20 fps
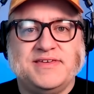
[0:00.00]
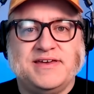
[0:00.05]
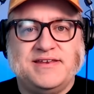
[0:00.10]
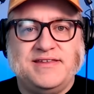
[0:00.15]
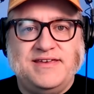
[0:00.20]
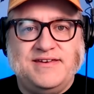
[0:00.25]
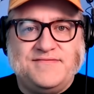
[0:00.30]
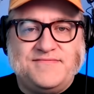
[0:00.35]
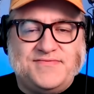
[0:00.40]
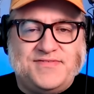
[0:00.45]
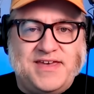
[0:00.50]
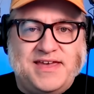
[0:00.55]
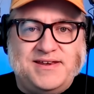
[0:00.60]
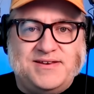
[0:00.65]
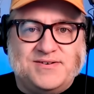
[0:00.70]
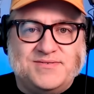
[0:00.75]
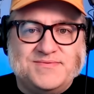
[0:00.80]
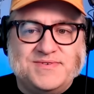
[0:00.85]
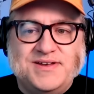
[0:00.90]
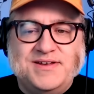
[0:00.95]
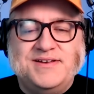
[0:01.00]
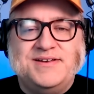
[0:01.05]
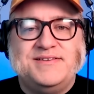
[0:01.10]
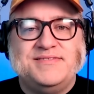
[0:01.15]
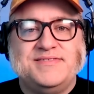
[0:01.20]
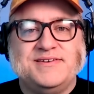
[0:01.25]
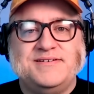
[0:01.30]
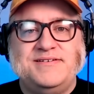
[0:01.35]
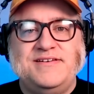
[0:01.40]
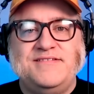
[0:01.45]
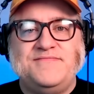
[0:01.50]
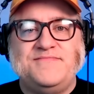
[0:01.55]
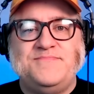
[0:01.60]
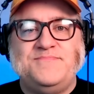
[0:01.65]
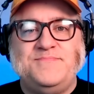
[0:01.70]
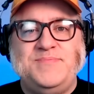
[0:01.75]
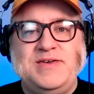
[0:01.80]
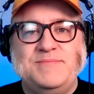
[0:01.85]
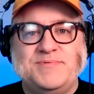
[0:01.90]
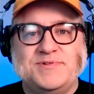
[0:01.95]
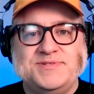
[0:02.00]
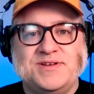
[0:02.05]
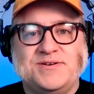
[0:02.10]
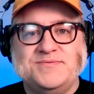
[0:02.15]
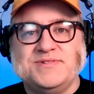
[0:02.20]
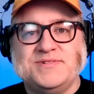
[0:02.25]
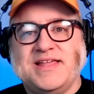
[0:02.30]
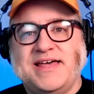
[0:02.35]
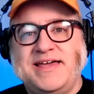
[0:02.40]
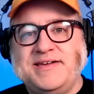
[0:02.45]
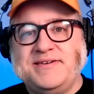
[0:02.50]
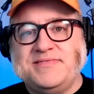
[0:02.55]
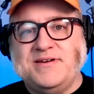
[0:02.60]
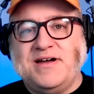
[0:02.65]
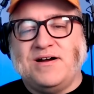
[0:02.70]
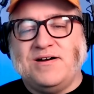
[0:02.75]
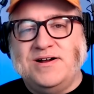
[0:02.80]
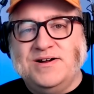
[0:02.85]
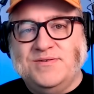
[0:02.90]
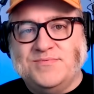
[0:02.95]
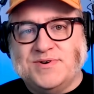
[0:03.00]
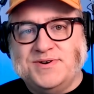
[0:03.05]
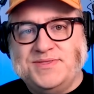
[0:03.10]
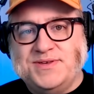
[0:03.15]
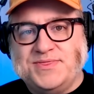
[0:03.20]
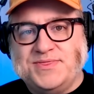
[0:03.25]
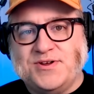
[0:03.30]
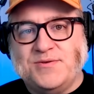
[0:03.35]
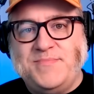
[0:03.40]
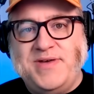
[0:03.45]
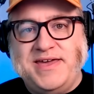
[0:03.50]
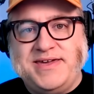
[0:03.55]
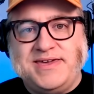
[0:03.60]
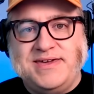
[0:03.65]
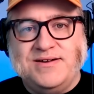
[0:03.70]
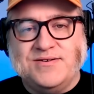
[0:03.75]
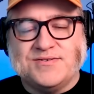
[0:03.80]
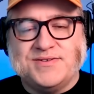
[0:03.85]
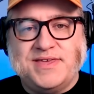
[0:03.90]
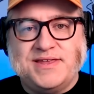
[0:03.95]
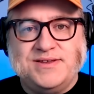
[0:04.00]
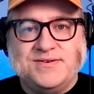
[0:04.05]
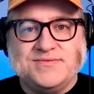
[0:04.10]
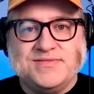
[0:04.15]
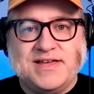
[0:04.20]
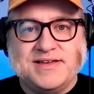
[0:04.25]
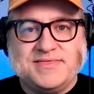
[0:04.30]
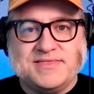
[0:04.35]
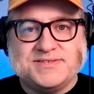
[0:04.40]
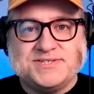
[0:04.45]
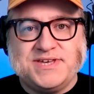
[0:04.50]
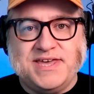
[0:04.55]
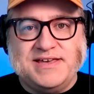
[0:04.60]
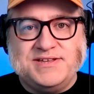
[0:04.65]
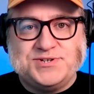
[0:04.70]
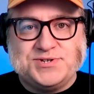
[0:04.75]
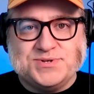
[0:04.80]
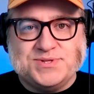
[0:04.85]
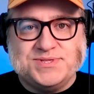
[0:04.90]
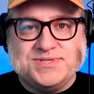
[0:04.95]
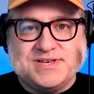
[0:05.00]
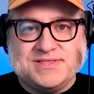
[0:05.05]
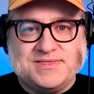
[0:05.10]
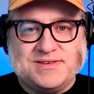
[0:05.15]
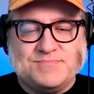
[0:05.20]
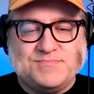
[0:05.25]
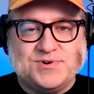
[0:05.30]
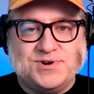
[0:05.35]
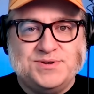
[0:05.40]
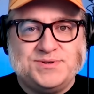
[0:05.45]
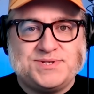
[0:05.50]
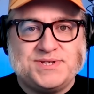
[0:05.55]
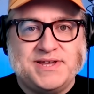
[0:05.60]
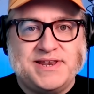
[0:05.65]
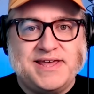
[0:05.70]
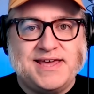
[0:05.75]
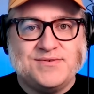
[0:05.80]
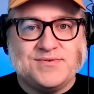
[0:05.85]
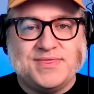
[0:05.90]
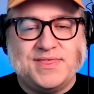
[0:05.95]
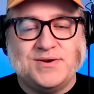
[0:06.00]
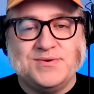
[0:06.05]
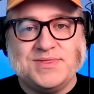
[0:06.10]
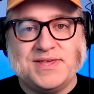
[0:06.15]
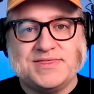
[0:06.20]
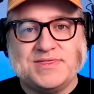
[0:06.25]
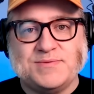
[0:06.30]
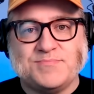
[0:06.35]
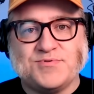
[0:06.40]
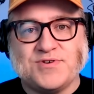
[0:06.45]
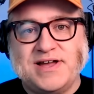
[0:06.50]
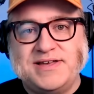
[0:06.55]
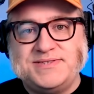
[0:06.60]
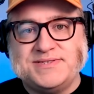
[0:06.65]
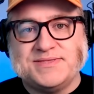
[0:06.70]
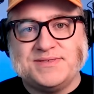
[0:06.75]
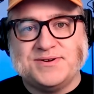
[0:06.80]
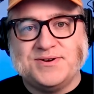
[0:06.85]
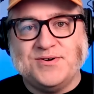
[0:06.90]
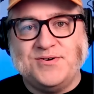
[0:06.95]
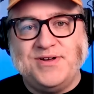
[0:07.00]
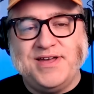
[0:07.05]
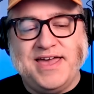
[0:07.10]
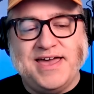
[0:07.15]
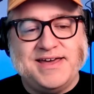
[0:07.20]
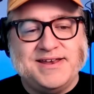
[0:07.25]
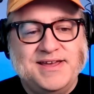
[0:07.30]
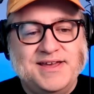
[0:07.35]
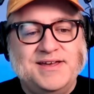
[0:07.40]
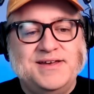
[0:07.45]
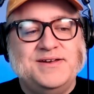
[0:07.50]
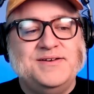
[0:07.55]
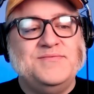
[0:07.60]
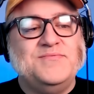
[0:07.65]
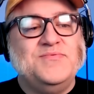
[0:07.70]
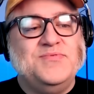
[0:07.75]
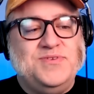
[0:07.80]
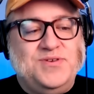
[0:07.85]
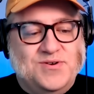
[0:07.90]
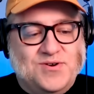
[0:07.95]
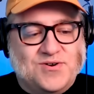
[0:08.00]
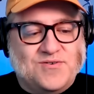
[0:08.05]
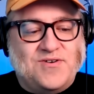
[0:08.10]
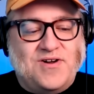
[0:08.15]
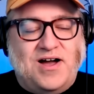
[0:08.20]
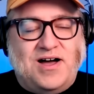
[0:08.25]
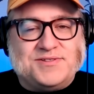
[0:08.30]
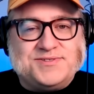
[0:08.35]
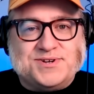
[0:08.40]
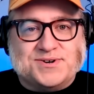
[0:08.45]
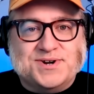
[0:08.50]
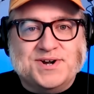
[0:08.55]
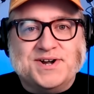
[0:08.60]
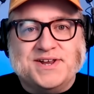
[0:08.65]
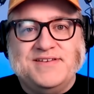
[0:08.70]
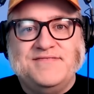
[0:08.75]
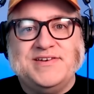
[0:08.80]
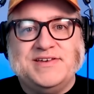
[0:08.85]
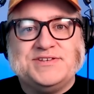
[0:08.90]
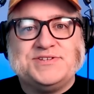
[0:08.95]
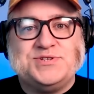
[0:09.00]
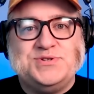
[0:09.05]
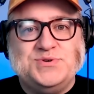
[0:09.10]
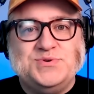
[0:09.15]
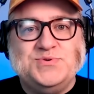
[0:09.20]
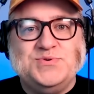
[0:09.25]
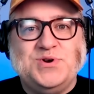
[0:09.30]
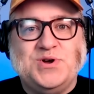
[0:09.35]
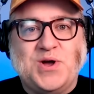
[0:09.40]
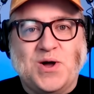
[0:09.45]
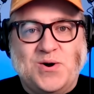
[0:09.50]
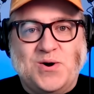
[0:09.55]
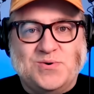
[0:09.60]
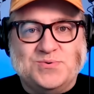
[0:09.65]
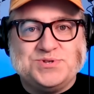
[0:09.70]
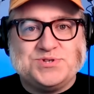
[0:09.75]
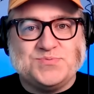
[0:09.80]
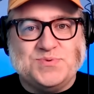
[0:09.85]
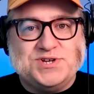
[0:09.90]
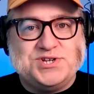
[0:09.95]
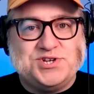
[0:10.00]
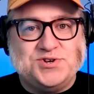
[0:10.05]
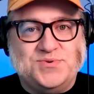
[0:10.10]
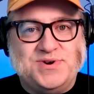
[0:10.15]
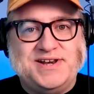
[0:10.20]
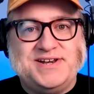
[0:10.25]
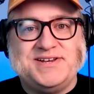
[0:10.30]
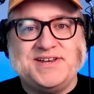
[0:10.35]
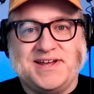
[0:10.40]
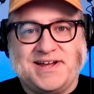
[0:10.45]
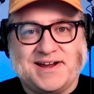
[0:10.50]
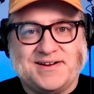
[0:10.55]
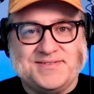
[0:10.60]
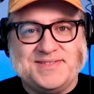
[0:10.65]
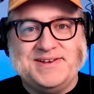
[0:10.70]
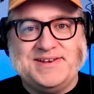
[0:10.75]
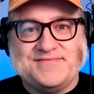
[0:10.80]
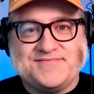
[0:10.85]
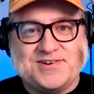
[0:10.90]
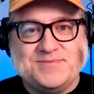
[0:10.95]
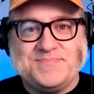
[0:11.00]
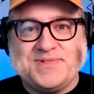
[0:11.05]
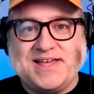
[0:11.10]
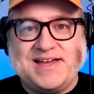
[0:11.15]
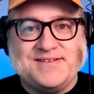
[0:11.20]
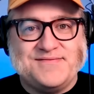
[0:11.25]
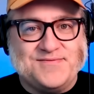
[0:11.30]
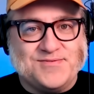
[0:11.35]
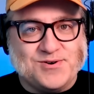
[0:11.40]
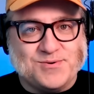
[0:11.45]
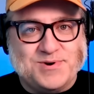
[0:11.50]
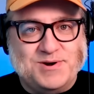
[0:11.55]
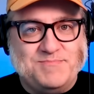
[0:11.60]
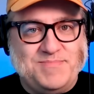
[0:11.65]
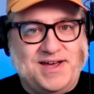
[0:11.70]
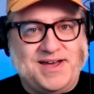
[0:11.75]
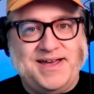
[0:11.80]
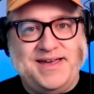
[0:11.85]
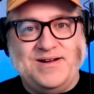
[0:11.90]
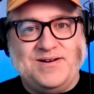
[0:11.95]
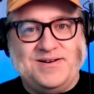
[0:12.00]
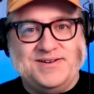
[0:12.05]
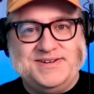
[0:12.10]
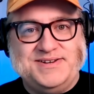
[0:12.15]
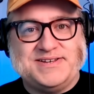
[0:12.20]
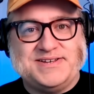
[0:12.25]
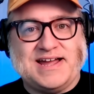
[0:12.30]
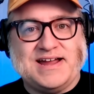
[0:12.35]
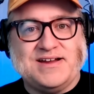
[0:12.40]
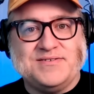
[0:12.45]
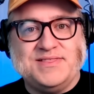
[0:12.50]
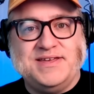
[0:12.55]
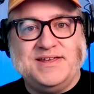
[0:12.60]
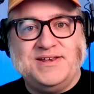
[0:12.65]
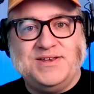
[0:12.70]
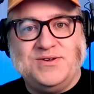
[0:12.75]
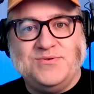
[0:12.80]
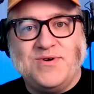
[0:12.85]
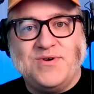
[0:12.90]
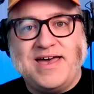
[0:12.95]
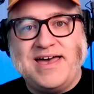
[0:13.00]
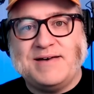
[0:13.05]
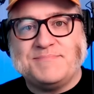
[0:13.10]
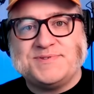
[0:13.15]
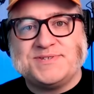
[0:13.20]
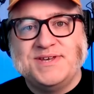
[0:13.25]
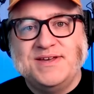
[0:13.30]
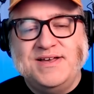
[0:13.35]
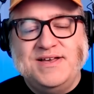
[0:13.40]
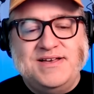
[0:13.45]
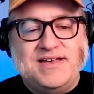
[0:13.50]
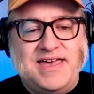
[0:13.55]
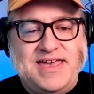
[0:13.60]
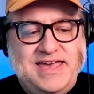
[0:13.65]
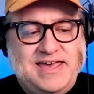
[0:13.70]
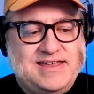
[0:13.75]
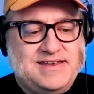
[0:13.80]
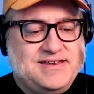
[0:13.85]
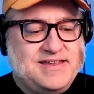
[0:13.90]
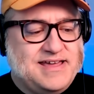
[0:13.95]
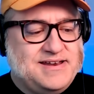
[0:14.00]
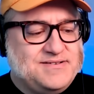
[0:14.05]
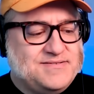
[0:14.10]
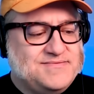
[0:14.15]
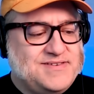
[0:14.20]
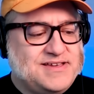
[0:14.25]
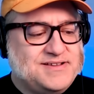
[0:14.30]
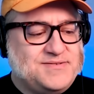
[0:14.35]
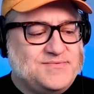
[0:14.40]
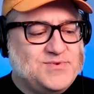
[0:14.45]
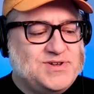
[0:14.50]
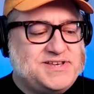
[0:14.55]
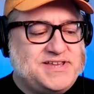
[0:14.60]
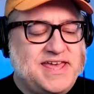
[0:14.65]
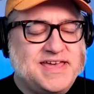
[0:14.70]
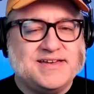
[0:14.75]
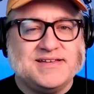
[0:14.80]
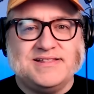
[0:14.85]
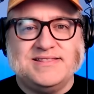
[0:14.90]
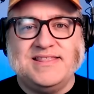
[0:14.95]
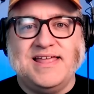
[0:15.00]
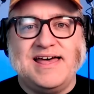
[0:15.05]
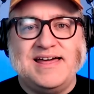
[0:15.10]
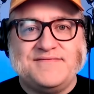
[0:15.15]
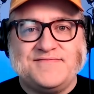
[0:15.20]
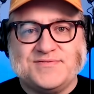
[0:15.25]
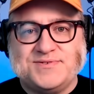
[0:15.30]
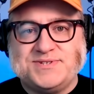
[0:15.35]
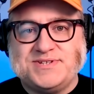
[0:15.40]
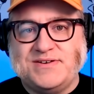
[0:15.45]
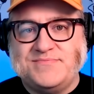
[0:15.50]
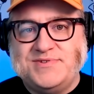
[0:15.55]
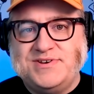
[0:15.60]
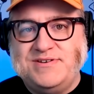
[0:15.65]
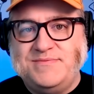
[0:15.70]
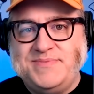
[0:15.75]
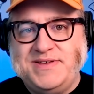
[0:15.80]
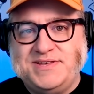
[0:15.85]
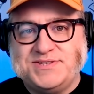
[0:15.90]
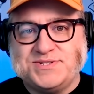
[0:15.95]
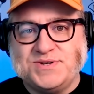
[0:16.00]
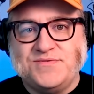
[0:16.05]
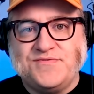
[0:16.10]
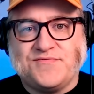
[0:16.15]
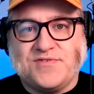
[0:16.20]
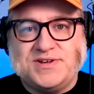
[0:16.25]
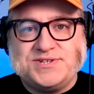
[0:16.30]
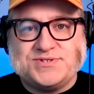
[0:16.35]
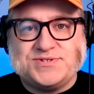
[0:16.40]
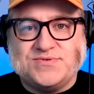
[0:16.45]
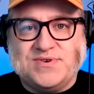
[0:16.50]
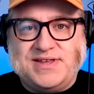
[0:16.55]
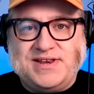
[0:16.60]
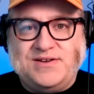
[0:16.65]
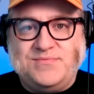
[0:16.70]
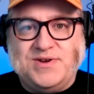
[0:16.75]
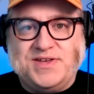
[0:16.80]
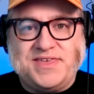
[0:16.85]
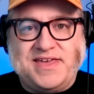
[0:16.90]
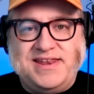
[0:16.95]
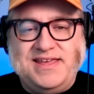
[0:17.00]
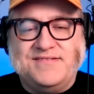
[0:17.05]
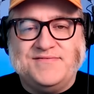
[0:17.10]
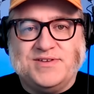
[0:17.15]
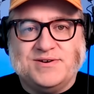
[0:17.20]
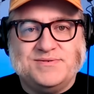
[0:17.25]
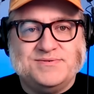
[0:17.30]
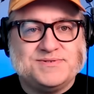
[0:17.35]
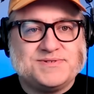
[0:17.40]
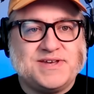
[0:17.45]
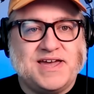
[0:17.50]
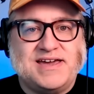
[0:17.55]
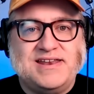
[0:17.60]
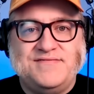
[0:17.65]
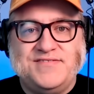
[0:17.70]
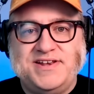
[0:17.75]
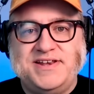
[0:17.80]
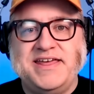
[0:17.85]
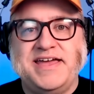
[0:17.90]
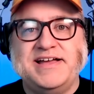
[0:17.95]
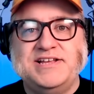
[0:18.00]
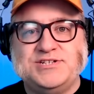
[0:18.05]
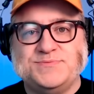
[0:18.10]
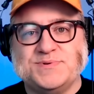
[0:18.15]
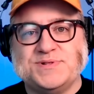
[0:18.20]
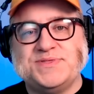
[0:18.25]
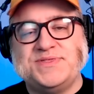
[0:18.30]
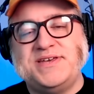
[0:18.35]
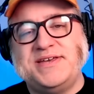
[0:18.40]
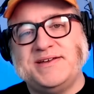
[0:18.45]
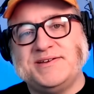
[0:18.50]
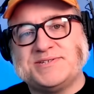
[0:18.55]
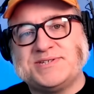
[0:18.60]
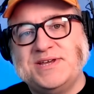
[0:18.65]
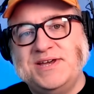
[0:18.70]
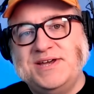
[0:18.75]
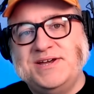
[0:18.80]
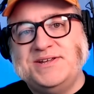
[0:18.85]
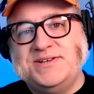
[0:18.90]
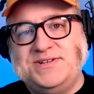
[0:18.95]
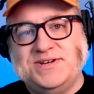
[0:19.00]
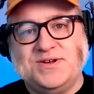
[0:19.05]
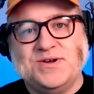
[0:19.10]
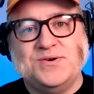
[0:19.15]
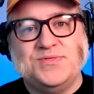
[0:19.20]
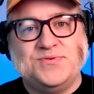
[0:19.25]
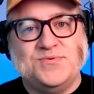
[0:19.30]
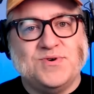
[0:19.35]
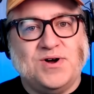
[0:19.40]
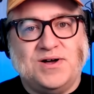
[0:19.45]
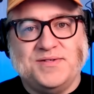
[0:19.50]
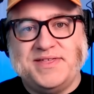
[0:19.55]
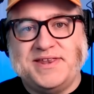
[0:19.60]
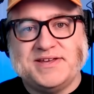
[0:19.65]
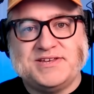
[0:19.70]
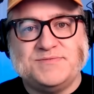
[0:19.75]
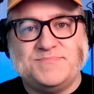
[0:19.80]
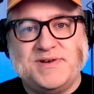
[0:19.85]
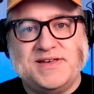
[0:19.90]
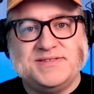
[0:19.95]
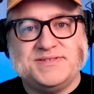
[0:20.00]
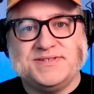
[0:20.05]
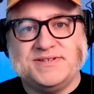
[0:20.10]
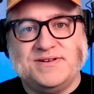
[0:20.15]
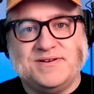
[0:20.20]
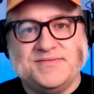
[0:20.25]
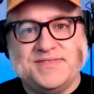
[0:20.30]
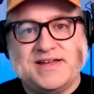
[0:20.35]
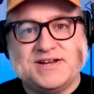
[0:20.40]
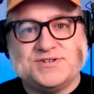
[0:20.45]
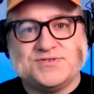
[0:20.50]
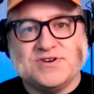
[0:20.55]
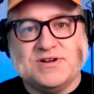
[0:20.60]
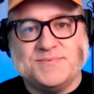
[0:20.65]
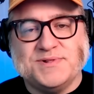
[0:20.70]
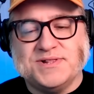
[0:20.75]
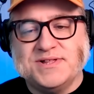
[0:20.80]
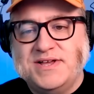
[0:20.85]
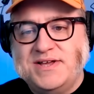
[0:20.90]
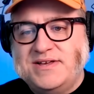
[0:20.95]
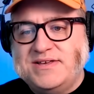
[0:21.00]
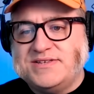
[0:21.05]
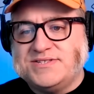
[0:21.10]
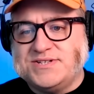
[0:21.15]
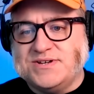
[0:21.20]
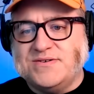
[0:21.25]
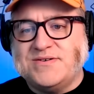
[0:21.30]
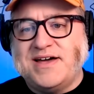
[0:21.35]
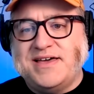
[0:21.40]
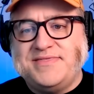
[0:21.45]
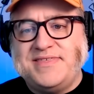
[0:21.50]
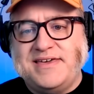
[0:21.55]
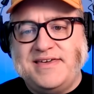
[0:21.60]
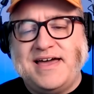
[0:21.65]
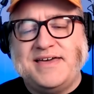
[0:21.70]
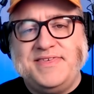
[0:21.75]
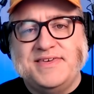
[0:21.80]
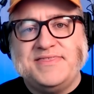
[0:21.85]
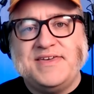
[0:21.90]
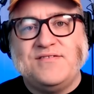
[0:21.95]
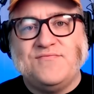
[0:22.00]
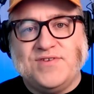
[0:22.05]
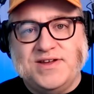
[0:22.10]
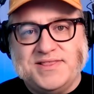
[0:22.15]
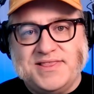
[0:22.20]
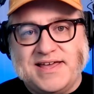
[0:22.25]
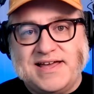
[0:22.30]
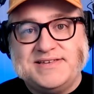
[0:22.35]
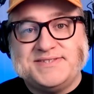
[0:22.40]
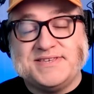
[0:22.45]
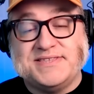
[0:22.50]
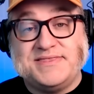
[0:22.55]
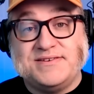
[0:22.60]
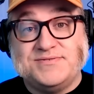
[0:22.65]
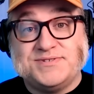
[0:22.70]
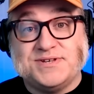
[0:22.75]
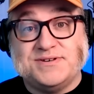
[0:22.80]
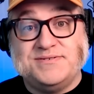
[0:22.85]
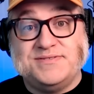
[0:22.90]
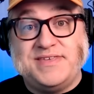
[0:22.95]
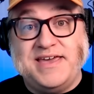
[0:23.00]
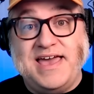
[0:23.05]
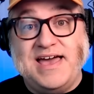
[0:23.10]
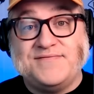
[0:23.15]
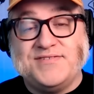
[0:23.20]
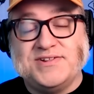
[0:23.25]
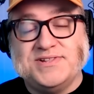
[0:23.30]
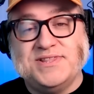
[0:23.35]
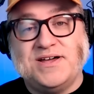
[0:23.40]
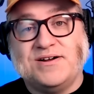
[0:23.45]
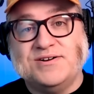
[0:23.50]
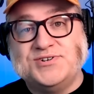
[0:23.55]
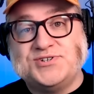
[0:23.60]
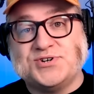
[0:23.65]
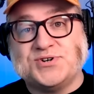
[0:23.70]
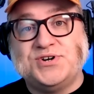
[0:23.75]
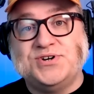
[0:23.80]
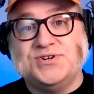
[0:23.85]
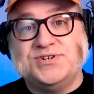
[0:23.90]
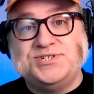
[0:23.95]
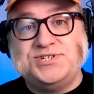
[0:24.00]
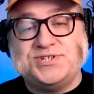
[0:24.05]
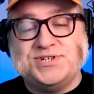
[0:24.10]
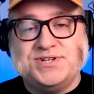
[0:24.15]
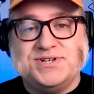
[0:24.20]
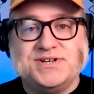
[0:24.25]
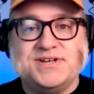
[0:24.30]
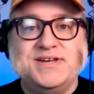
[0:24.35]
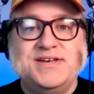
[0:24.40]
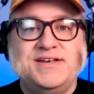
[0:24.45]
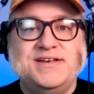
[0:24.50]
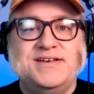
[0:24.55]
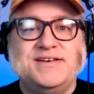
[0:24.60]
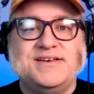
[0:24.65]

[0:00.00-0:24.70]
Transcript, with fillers: That if they don't, that if people don't like the hardware they're making, or they don't like the schedule that they're producing it at, or they don't like the price that they're going at, your alternative is to go switch to an entirely different platform and buy entirely new apps. And I don't. It would take a lot for someone to be so frustrated with any of those kind of intangible things to go through all that expense and all that trouble. So I, th I think they realize that there's a they have a larger cushion.